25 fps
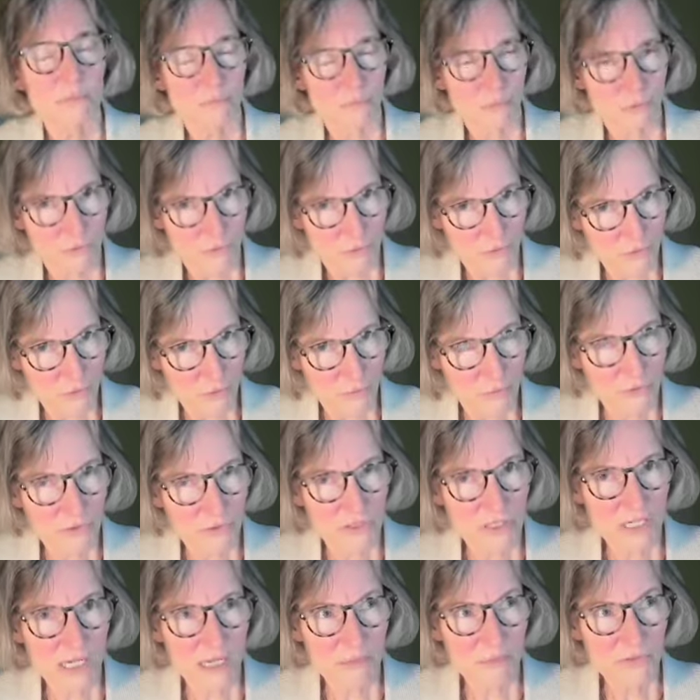Put on your
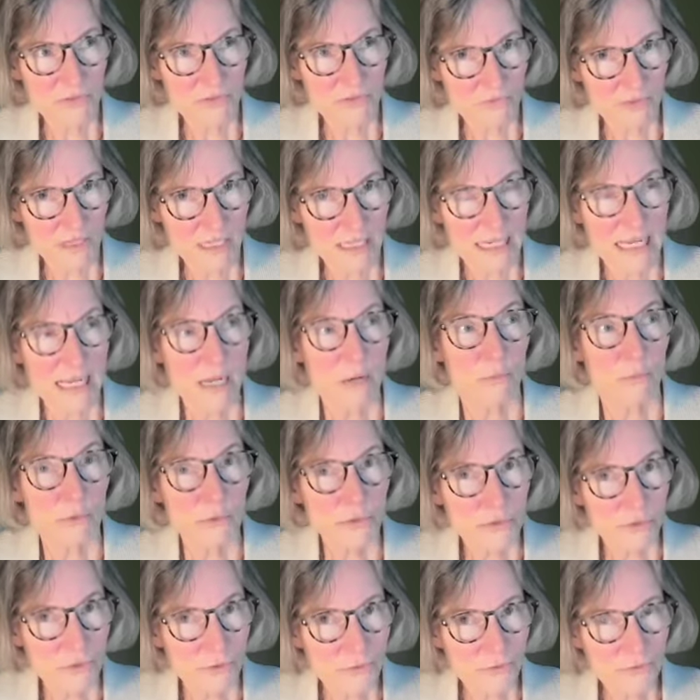pajamas, right?
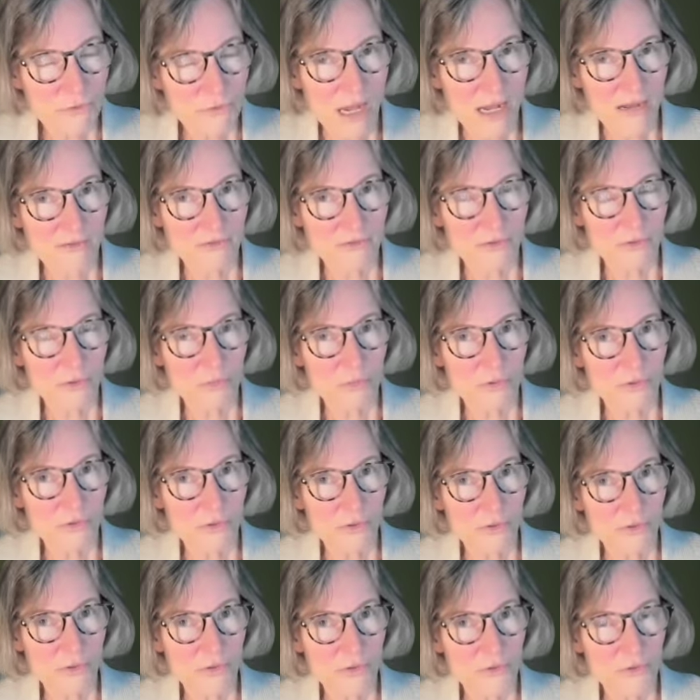What do you do after you put
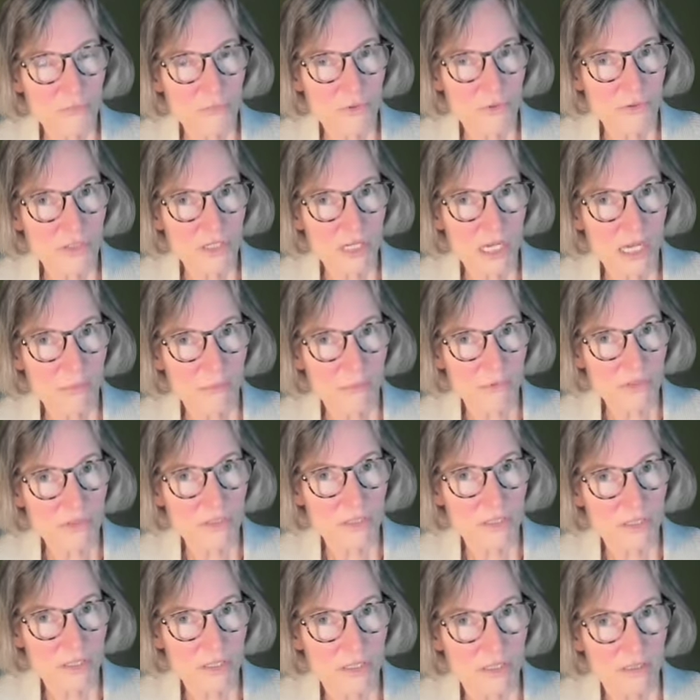on your
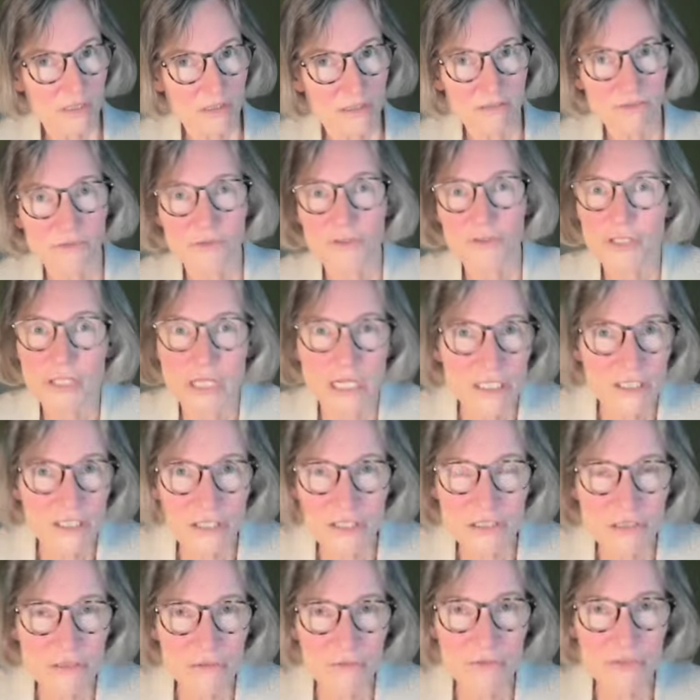pajamas? The child
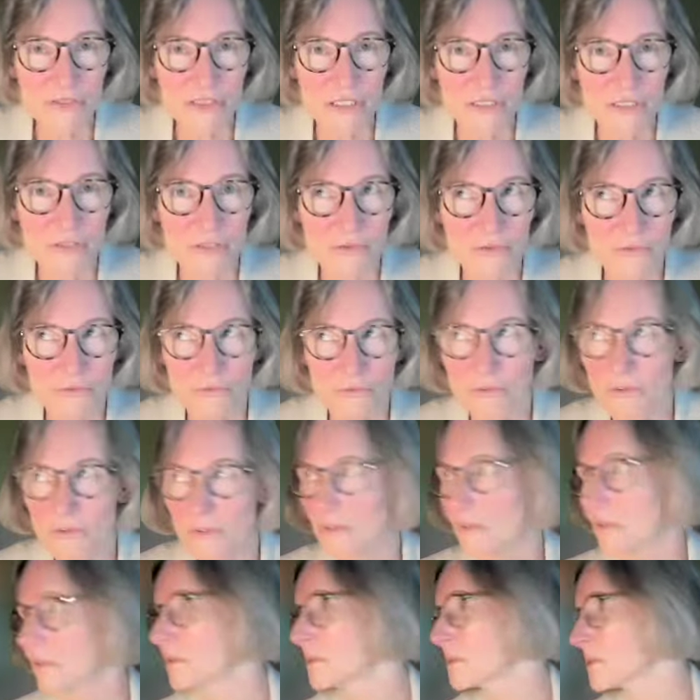just looks at you or
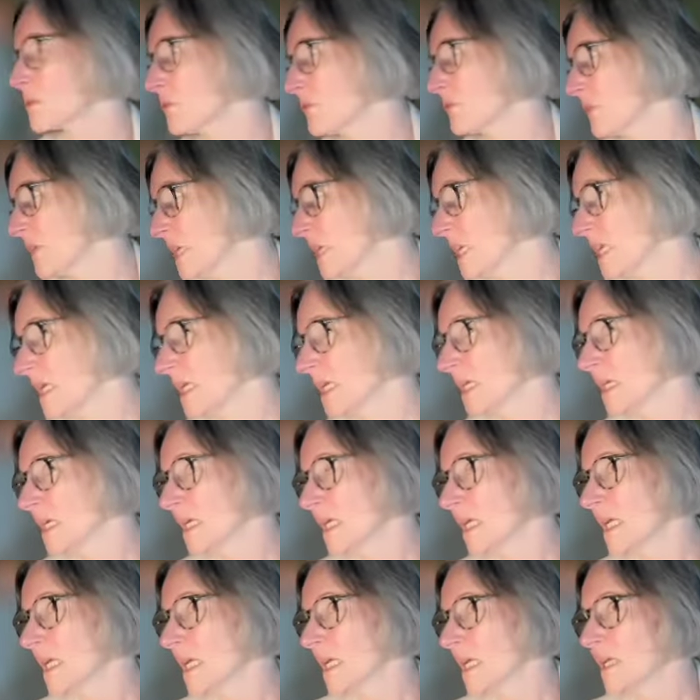looks over here.
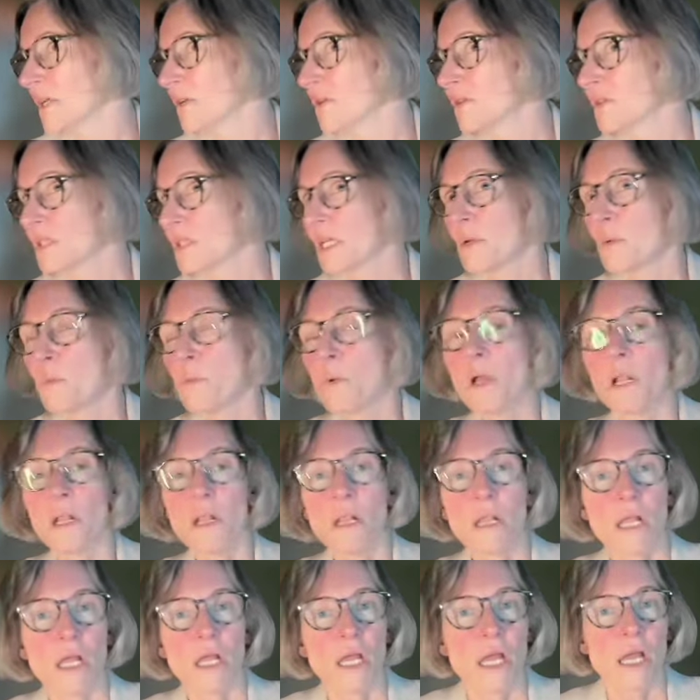You say,
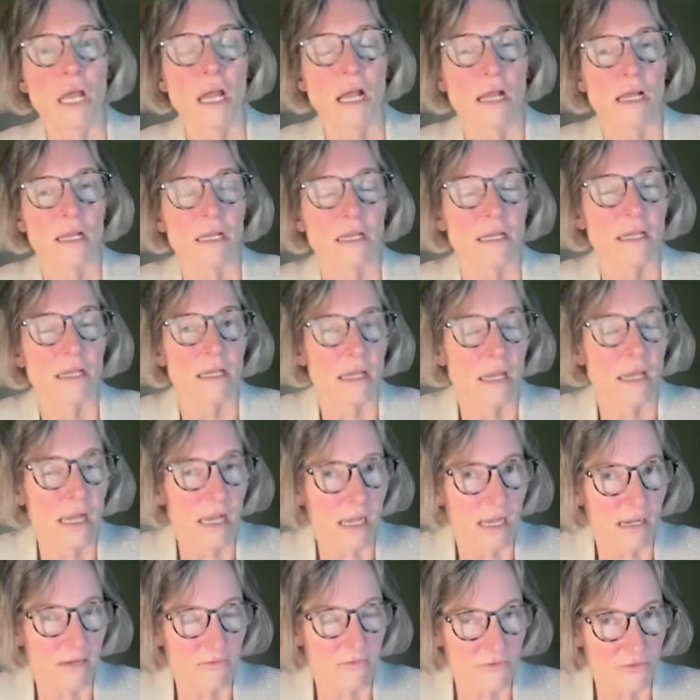well,
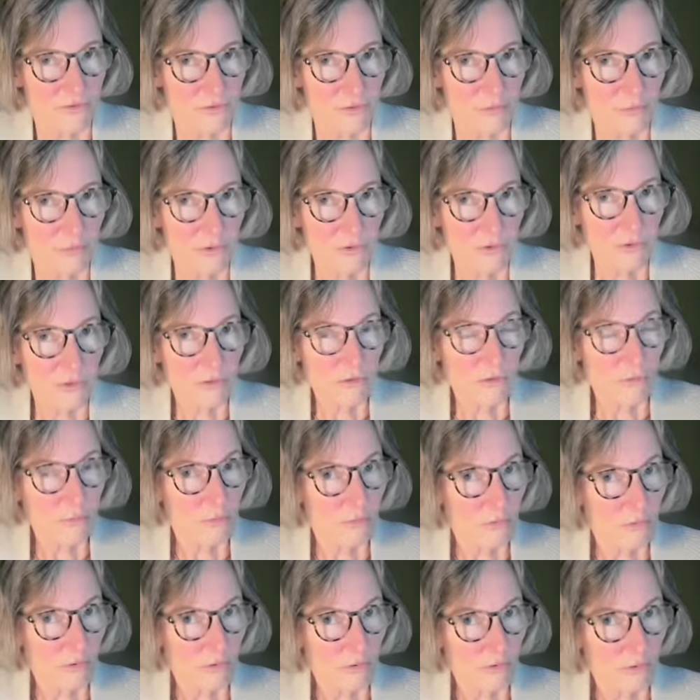after you put
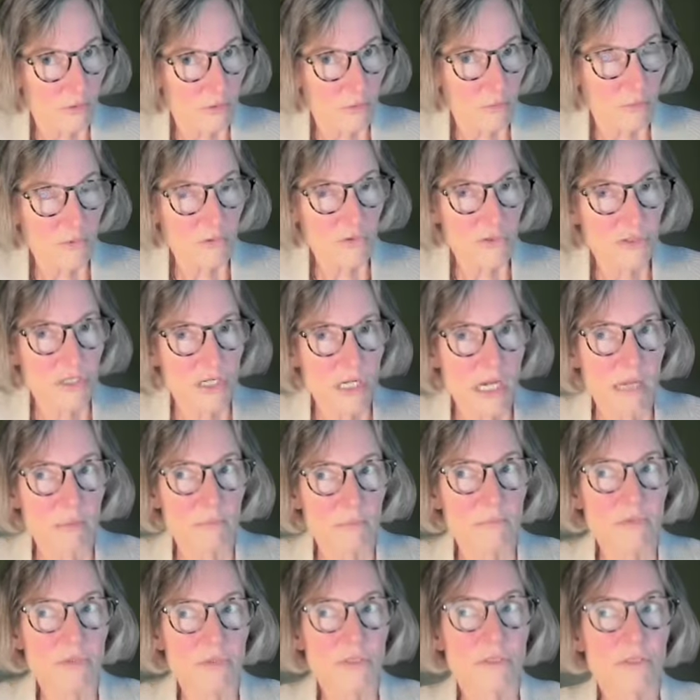on your
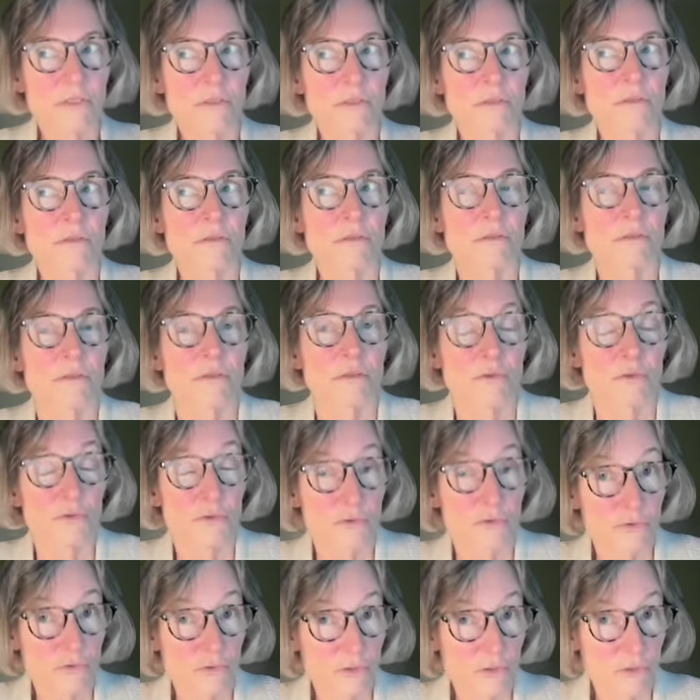pajamas, you
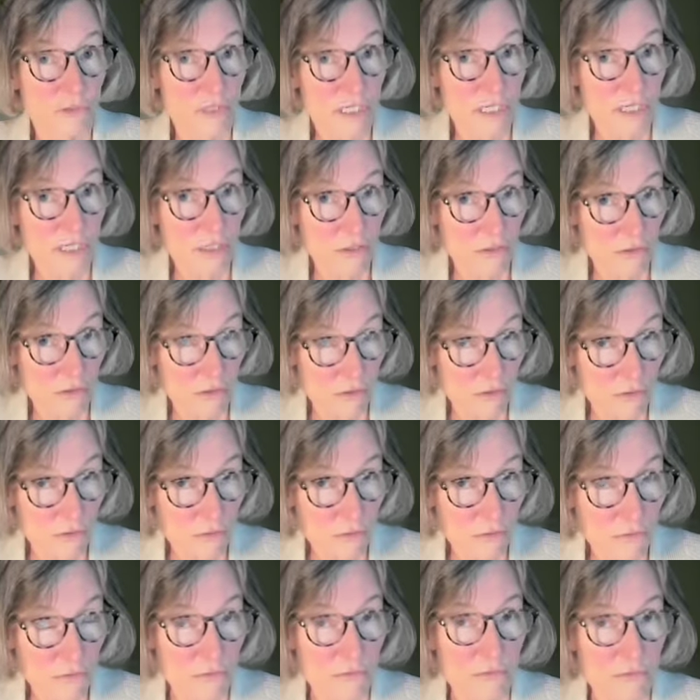usually
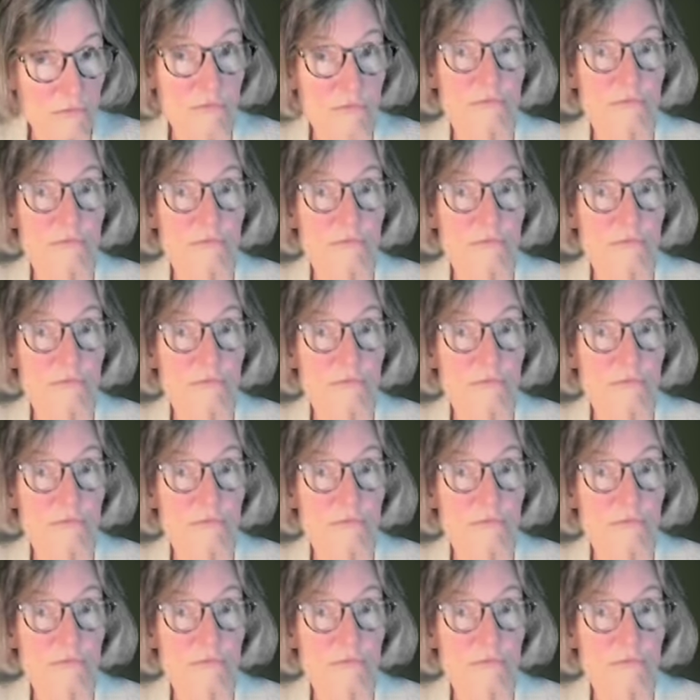go,